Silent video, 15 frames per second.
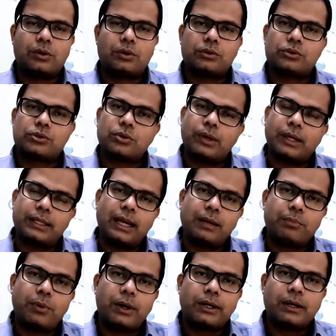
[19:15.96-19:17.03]
So at
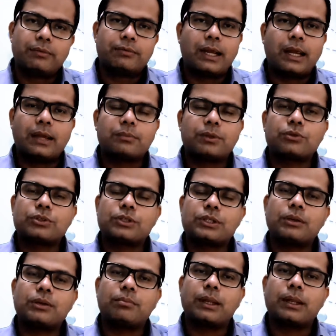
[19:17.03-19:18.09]
that point of time, you
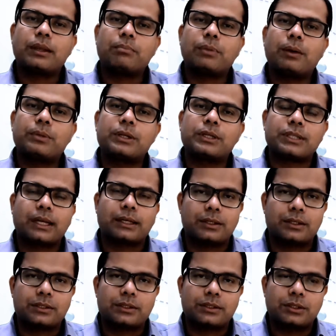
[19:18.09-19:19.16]
see many public
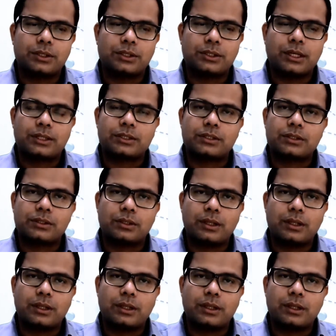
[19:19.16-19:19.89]
sectors these days,